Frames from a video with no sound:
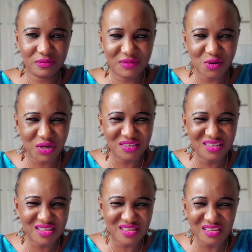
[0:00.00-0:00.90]
They want
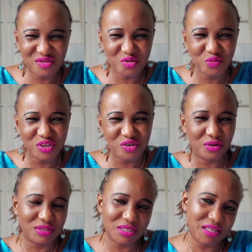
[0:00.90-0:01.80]
nothing to do with you
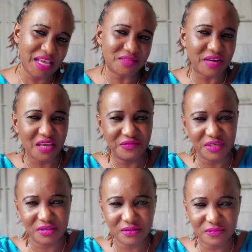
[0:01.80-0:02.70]
until the next 5
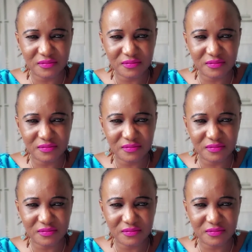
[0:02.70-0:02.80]
years.